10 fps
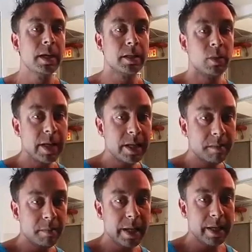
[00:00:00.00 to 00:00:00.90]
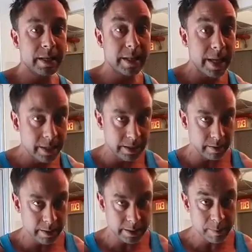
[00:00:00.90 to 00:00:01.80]
The reason being is A,
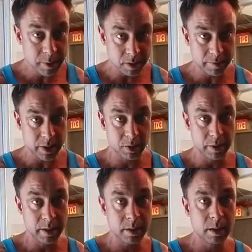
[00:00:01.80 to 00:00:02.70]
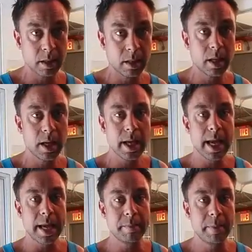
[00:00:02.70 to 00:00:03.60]
it keeps you out of injury,
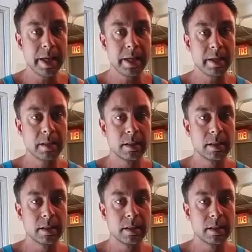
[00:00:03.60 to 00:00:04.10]
and B,